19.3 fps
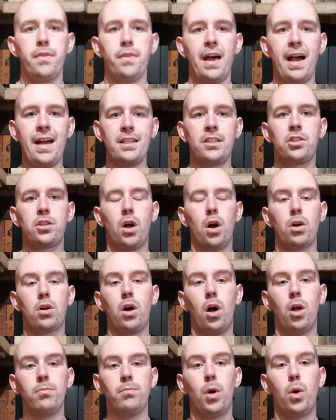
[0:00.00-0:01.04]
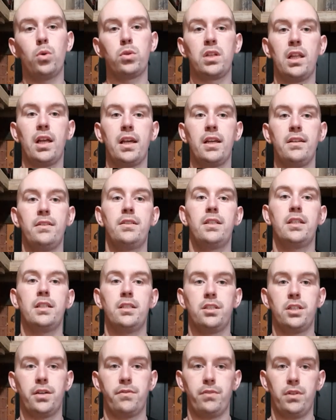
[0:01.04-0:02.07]
The headstock on most lathes
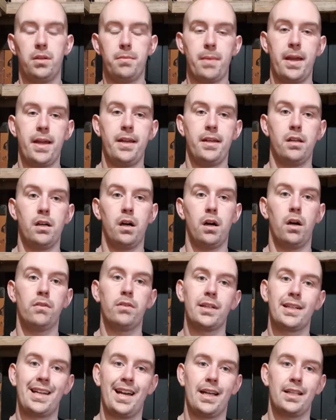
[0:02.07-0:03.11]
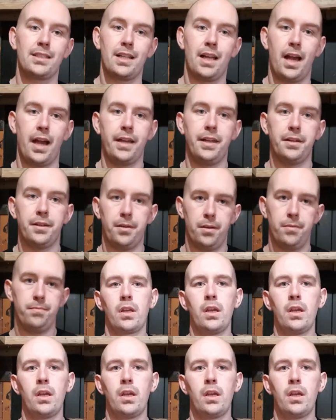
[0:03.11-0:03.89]
is generally made of cast iron.